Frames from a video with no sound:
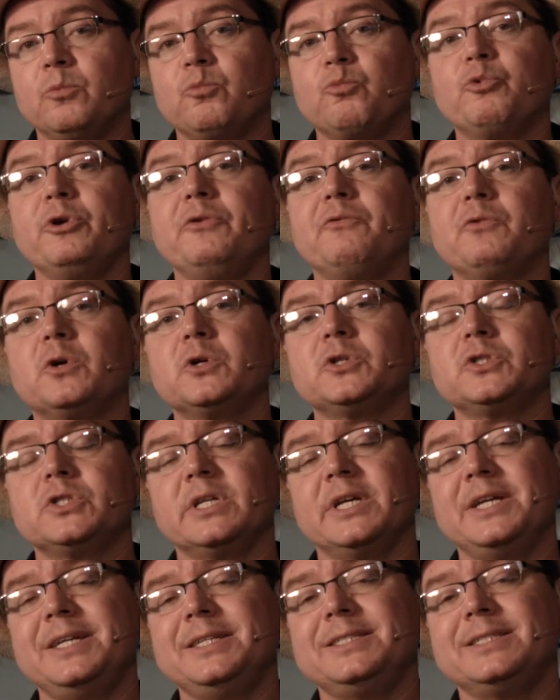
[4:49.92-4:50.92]
reverse
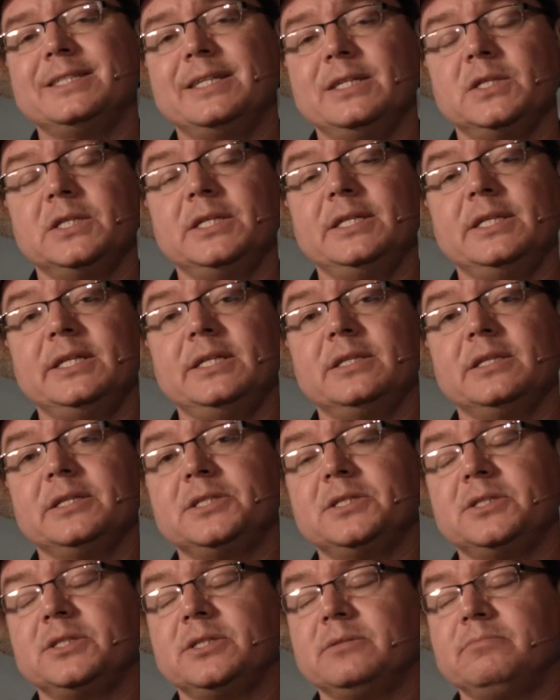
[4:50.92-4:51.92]
a singly linked
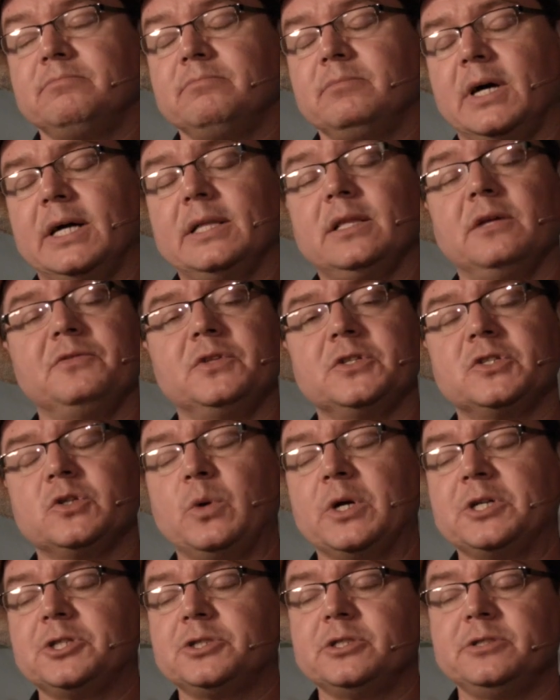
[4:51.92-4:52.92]
list. I love this
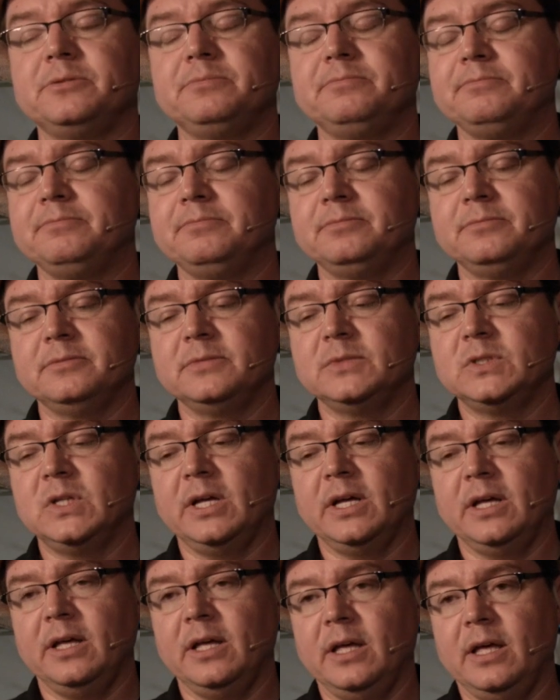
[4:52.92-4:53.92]
question.
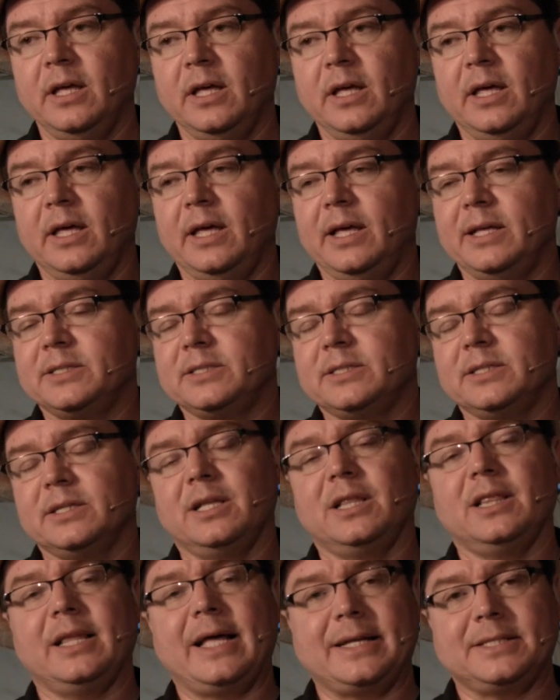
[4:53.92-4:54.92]
It's a
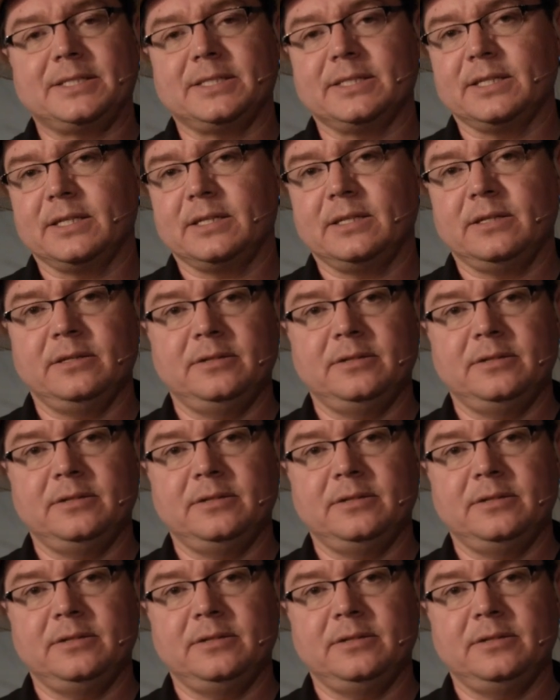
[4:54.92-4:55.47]
classic.